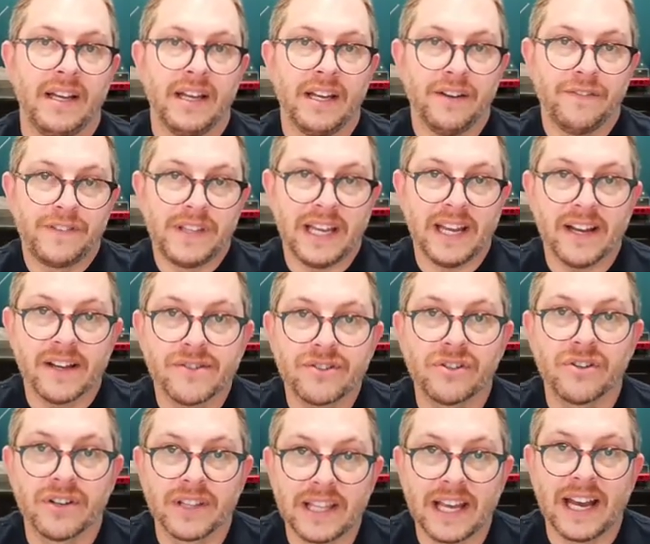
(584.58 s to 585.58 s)
If the
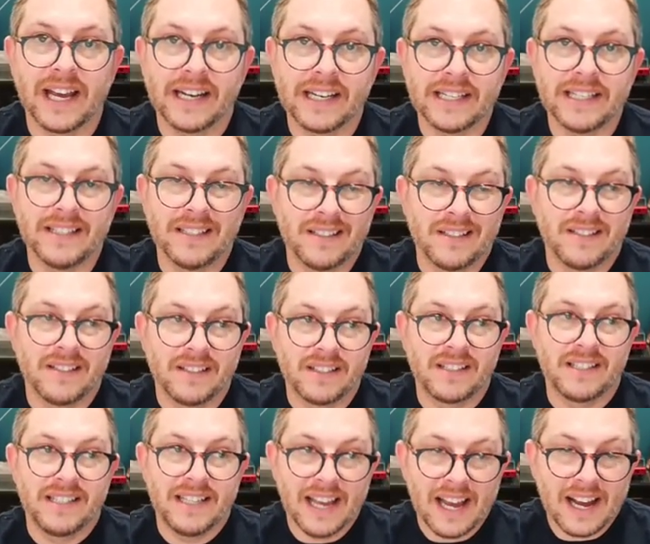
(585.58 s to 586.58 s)
answer to that
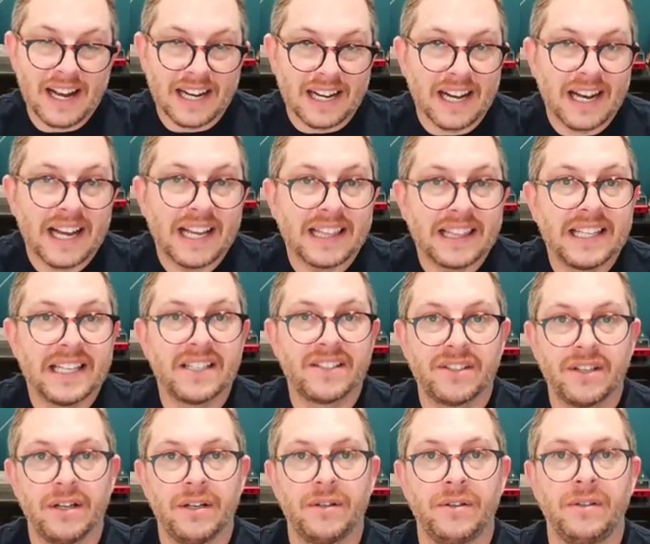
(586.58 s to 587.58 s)
is, yeah, I think
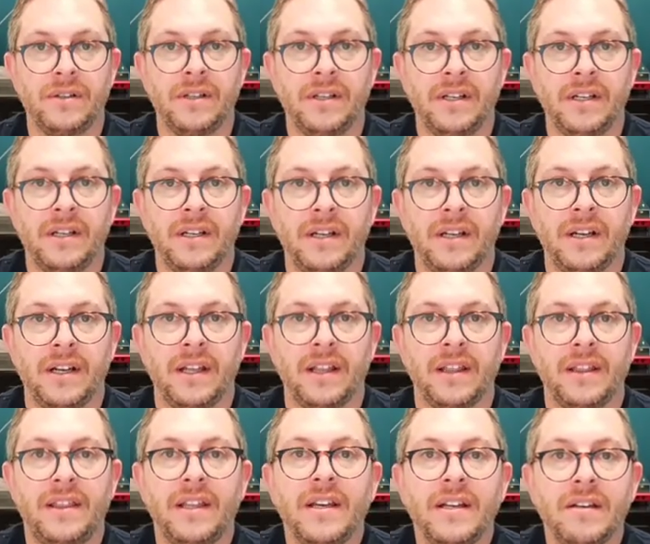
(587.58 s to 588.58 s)
so,
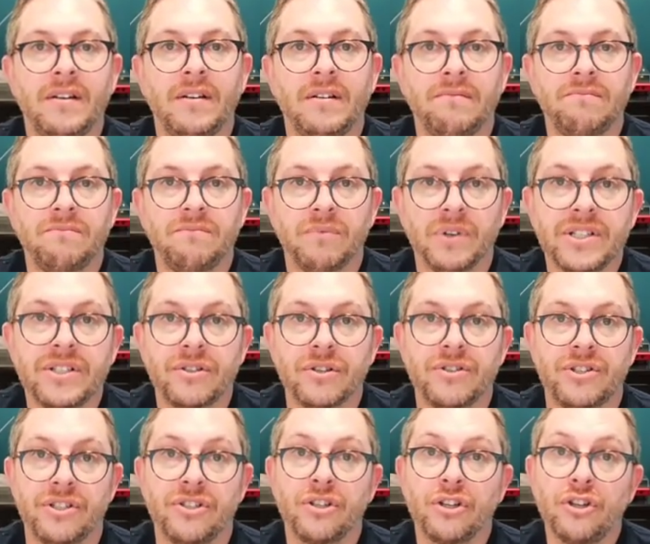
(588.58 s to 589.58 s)
then
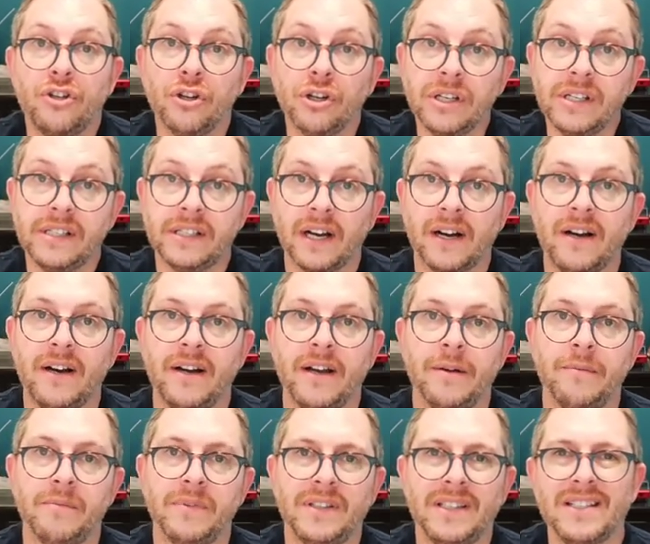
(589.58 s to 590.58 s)
research is a good
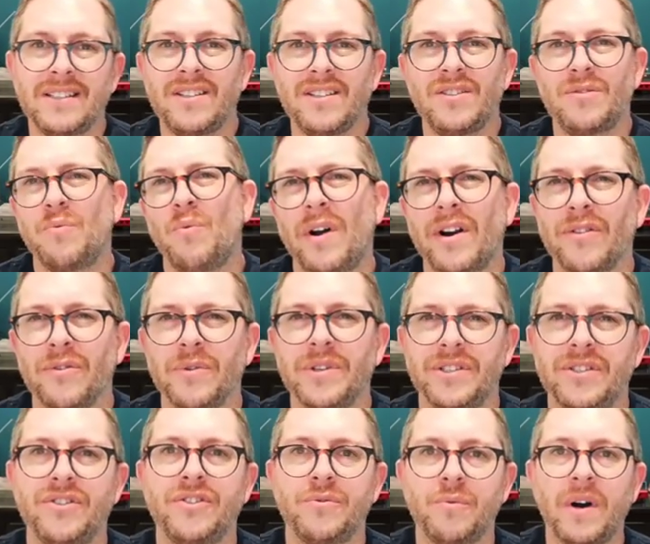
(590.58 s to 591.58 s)
time. This is one of the
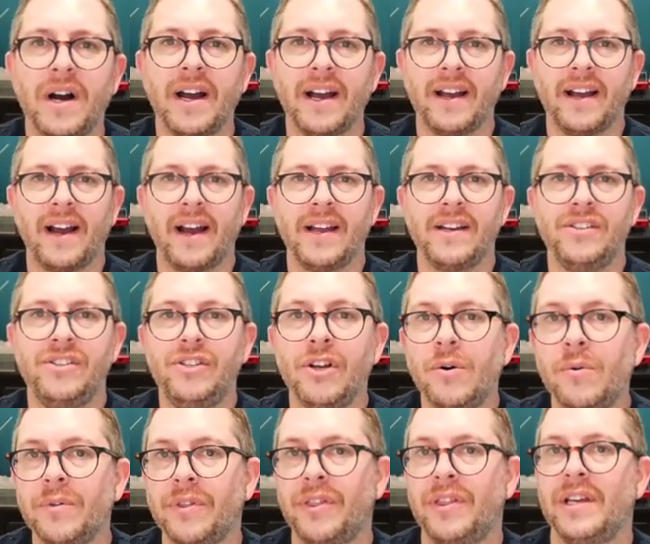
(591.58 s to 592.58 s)
reasons why I
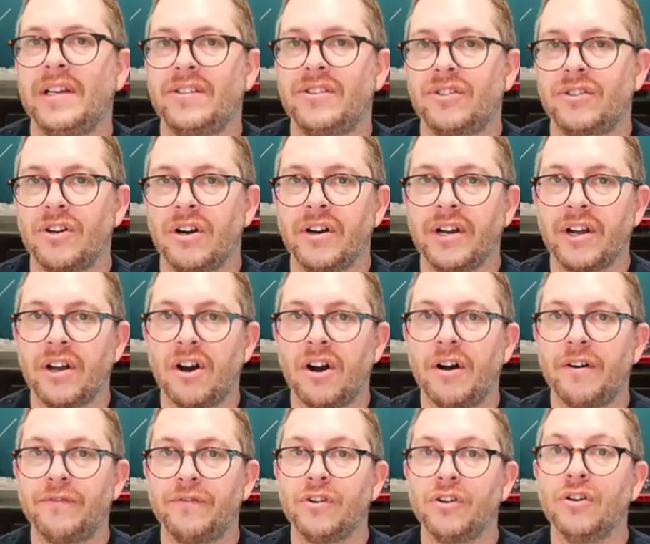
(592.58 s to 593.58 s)
don't think starting
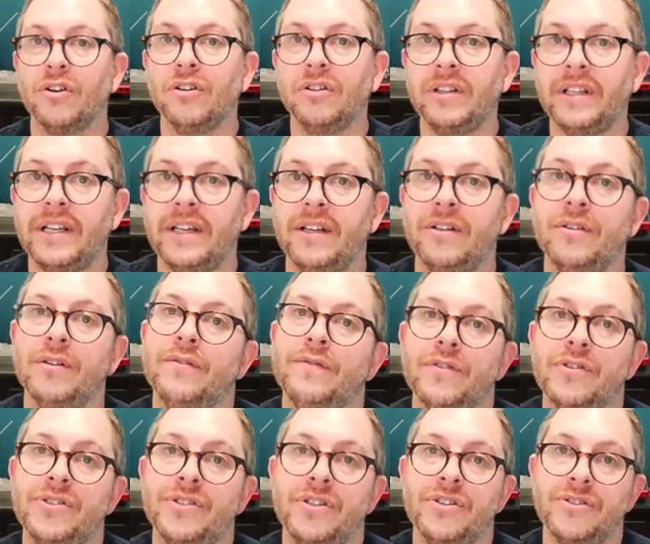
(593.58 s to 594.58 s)
off early in your
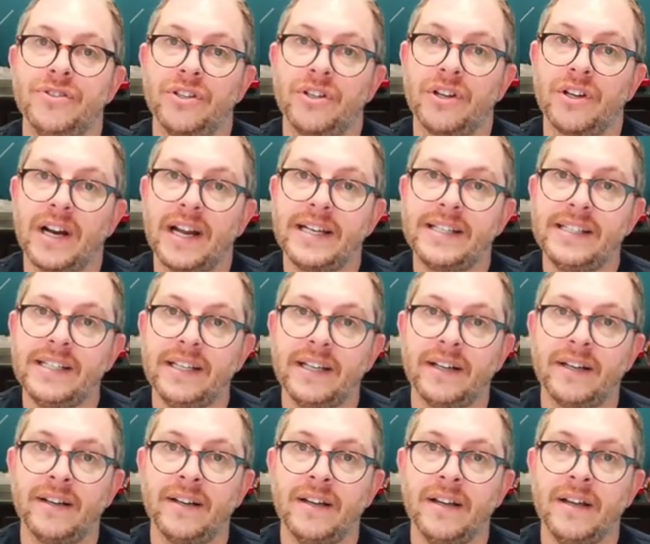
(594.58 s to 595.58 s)
first year is a good
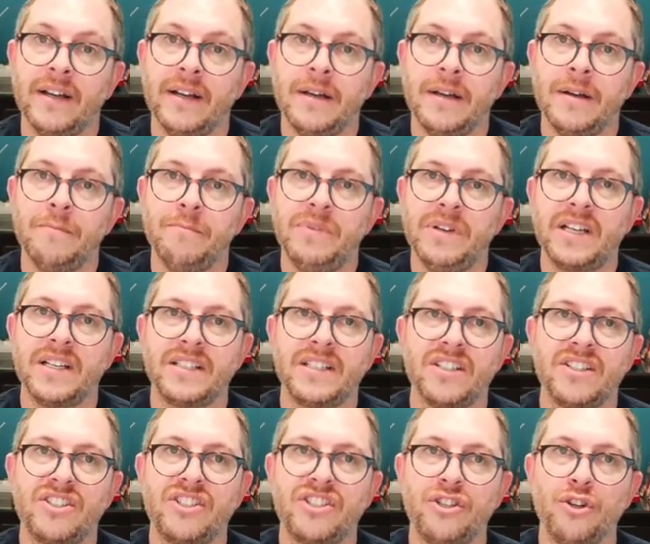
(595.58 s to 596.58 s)
idea, because
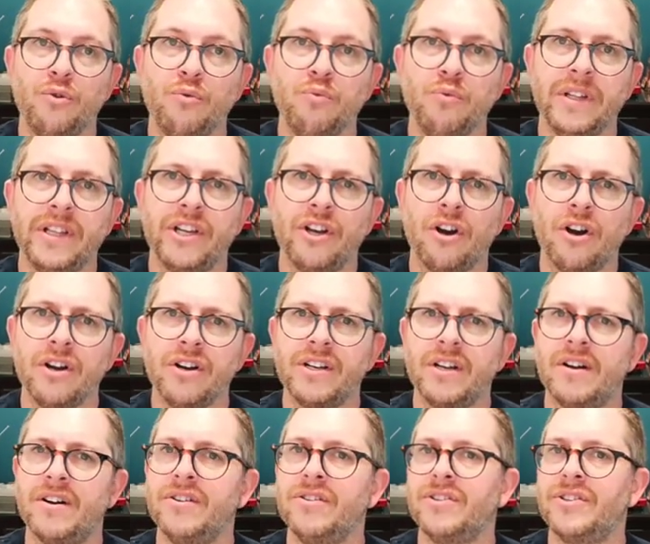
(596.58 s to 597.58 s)
it's still really hard
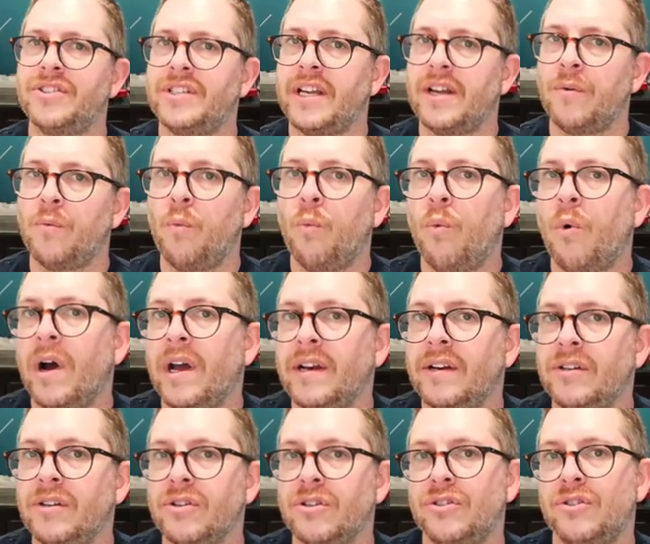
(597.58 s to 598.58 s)
to understand
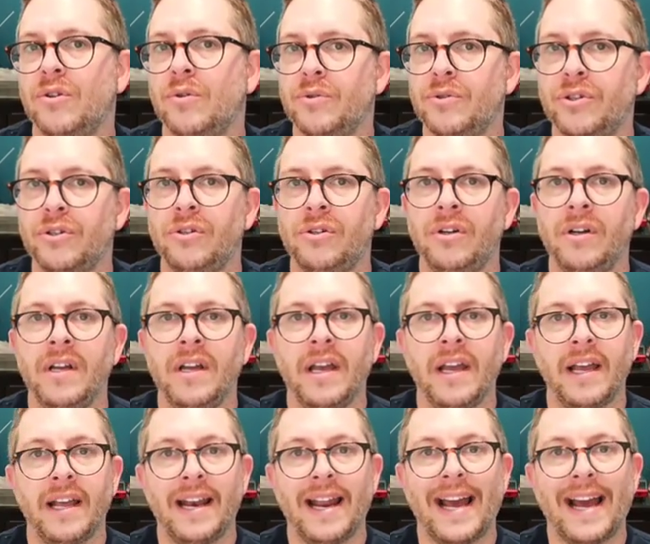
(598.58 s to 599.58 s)
what your social
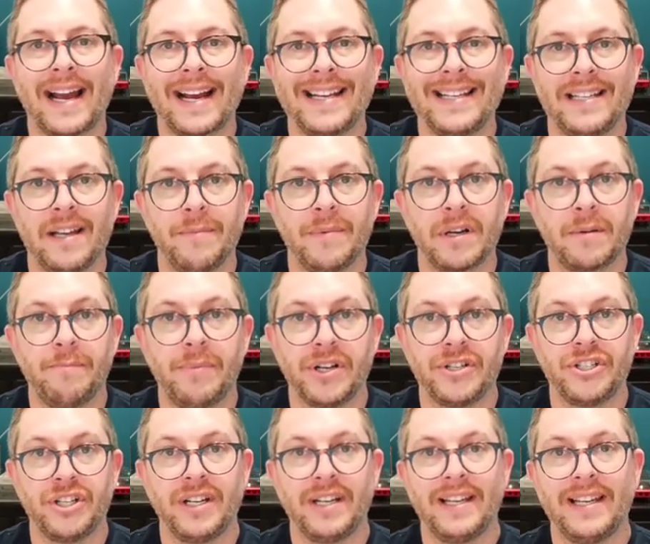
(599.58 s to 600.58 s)
and academic
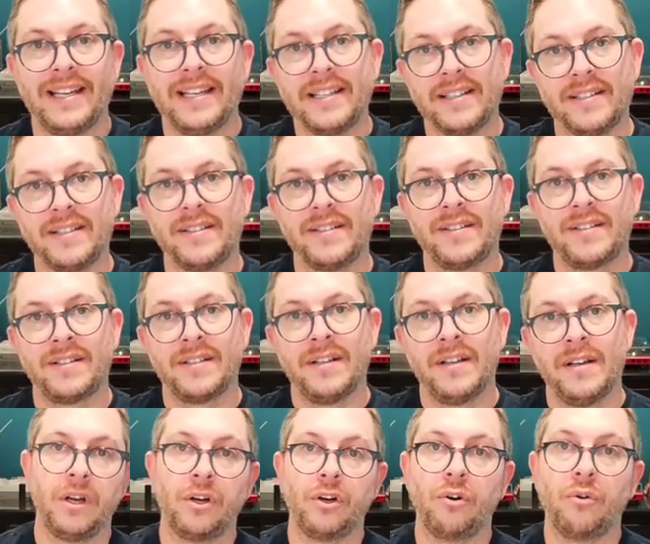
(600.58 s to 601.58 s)
budget is.
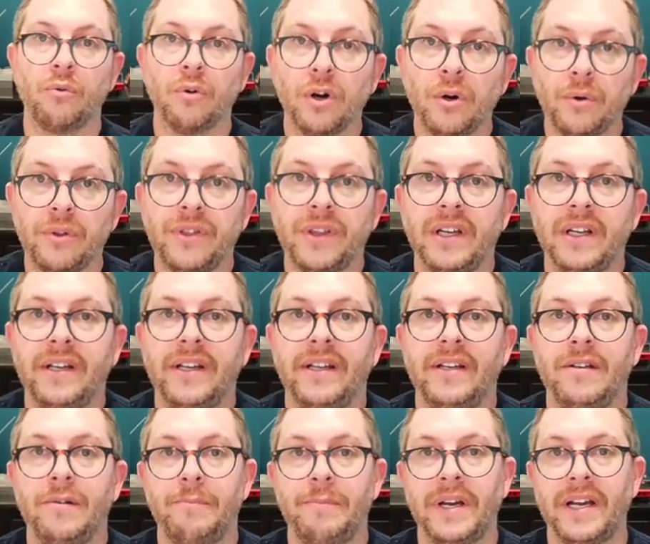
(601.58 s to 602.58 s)
Growth and
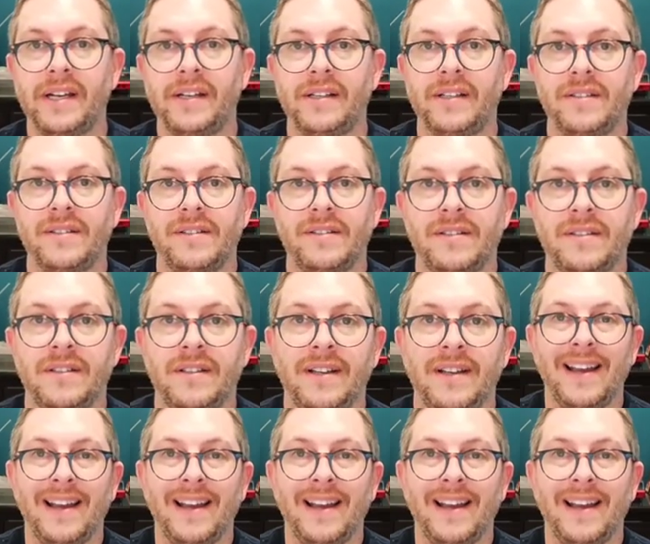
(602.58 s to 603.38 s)
independence.